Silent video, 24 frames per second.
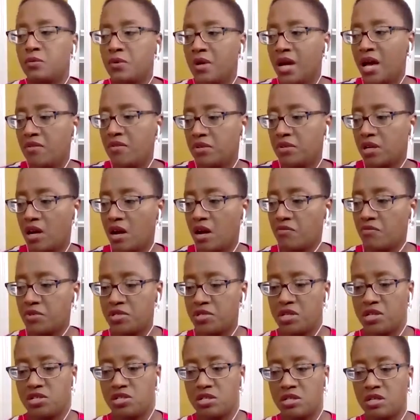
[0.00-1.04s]
We were having a
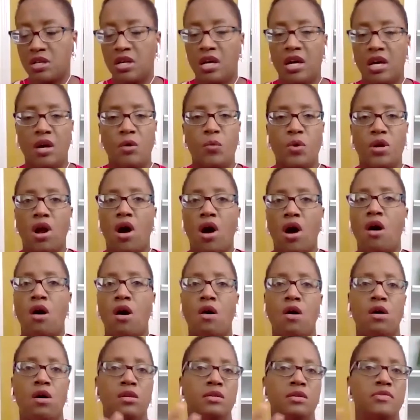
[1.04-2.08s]
conversation when
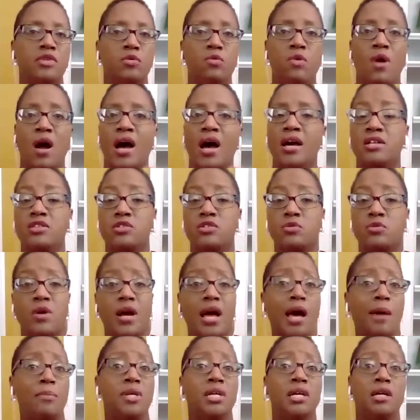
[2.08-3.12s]
all of the riots were
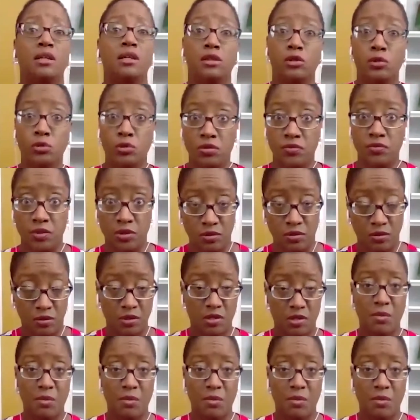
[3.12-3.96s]
happening in Louisville.